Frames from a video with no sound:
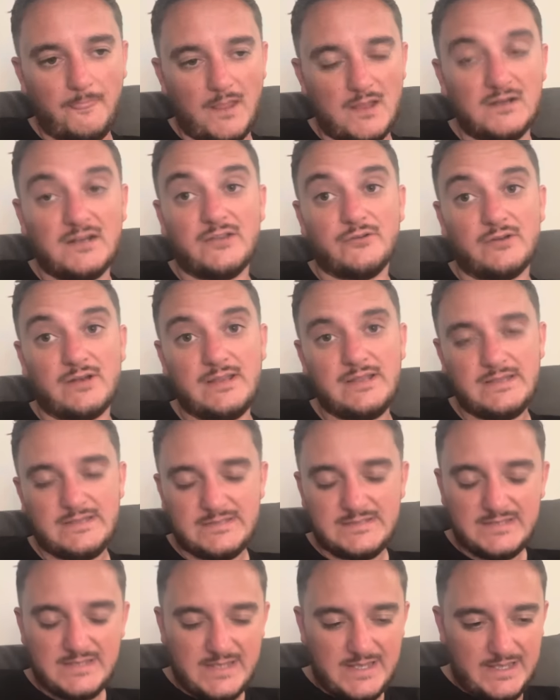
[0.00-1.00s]
literally.
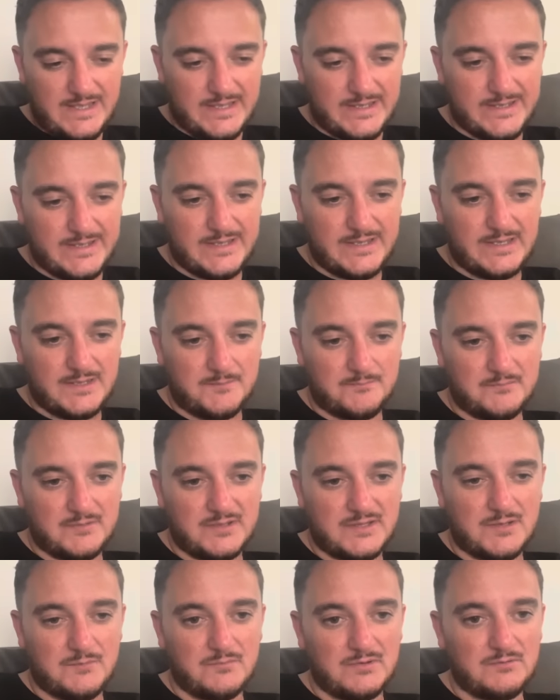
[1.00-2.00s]

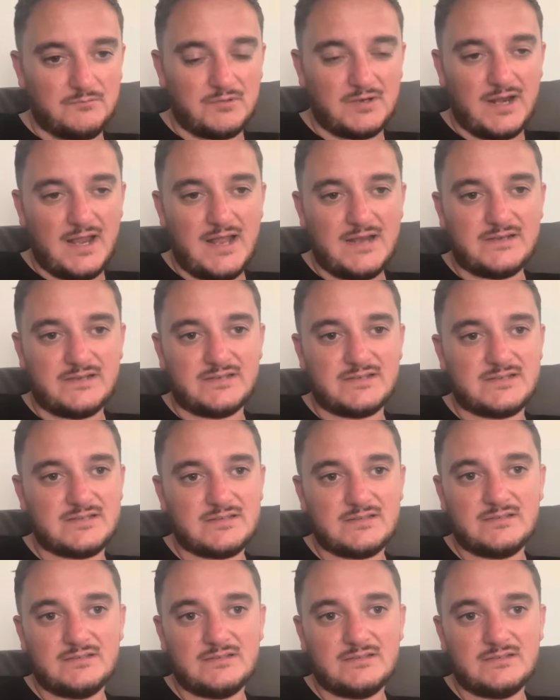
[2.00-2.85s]
And then we landed,